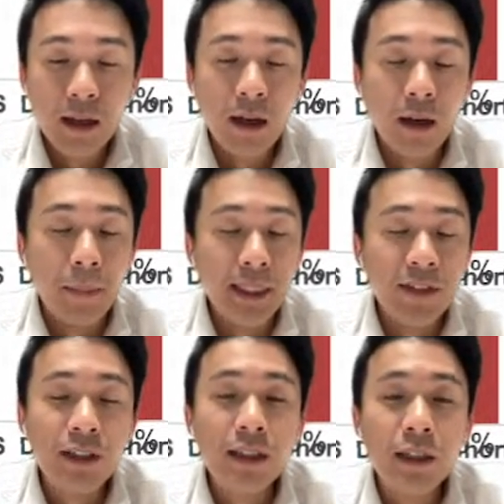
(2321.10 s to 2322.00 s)
Uh, but
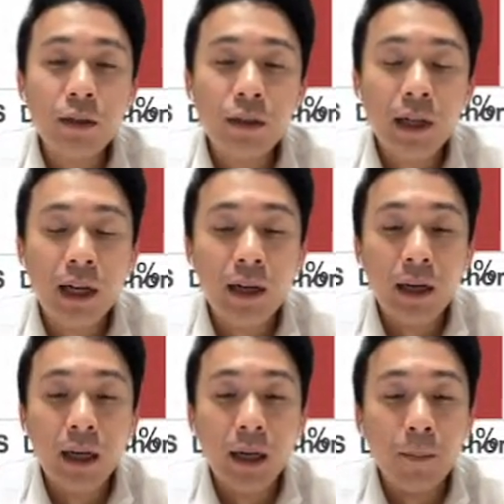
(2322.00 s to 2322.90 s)
definitely,
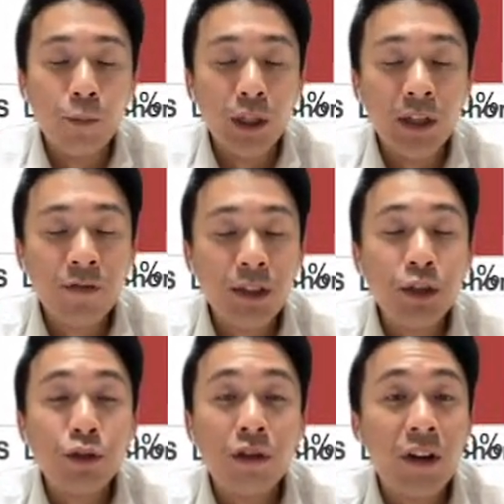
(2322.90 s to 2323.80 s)
um, we
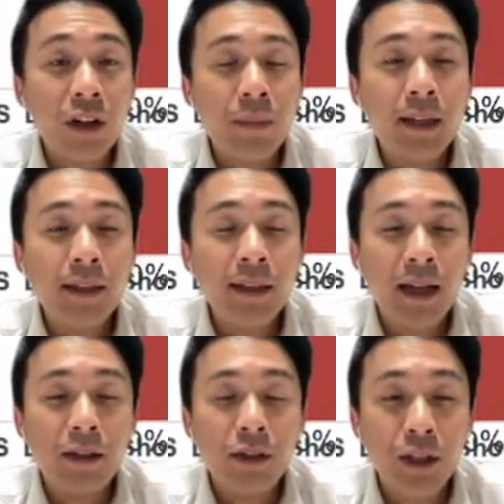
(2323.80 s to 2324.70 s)
definitely do not recommend
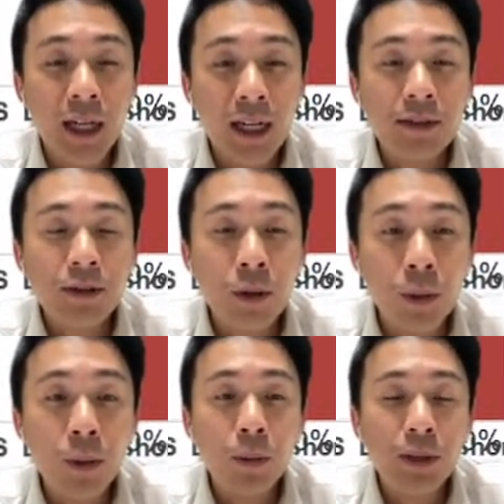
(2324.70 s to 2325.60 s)
that you guys
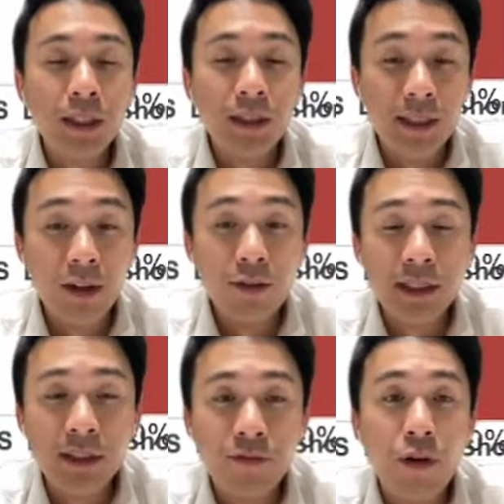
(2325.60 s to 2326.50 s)
hold the
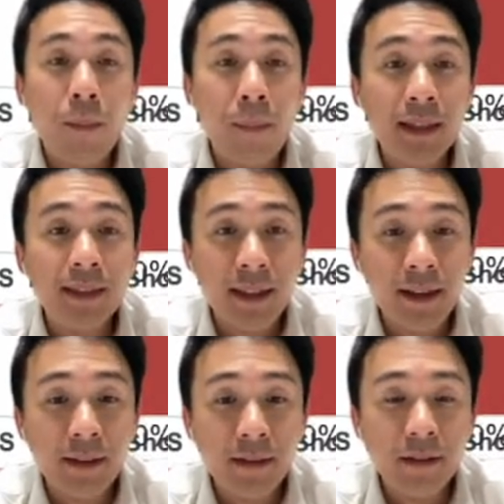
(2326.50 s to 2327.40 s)
DLCs for months at
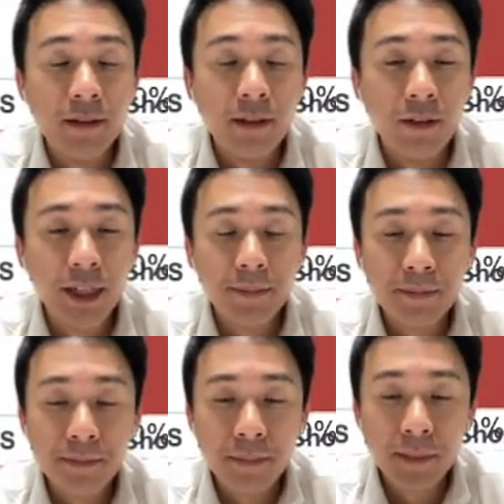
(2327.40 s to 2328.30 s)
end. All right,
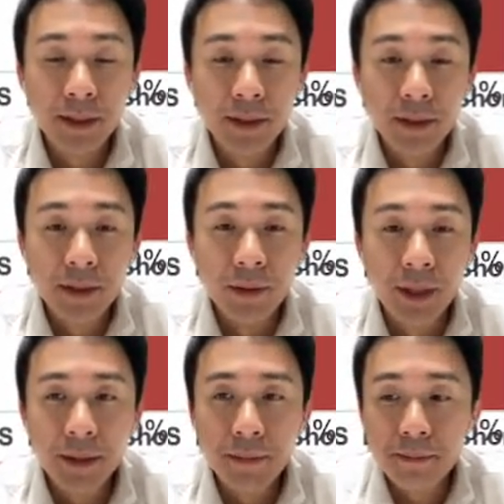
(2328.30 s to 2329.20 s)

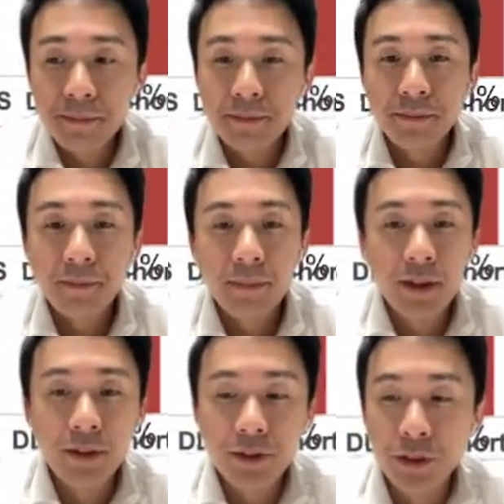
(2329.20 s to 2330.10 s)
okay.
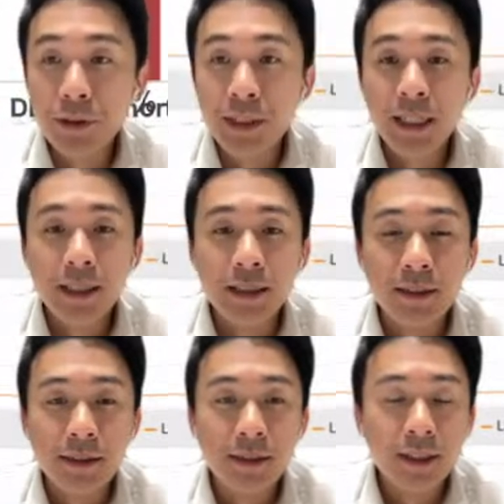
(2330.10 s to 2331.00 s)
So that
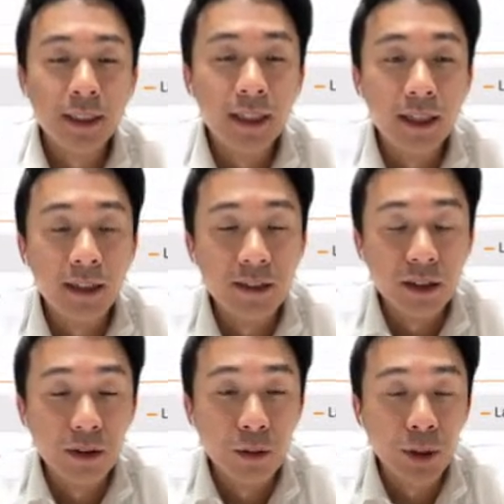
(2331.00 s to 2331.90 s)
is an
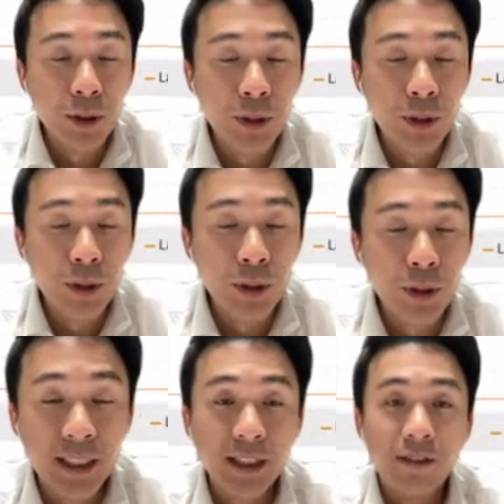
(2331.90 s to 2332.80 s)

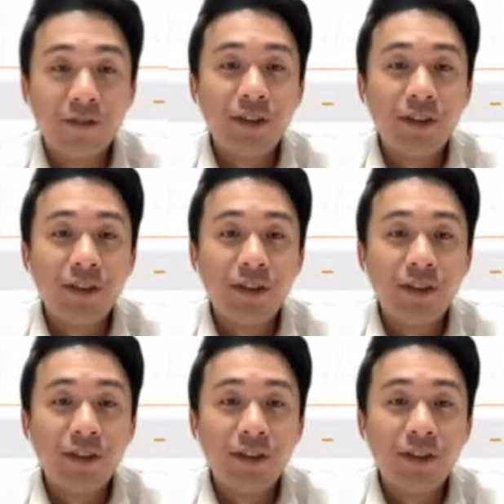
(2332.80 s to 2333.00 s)
example on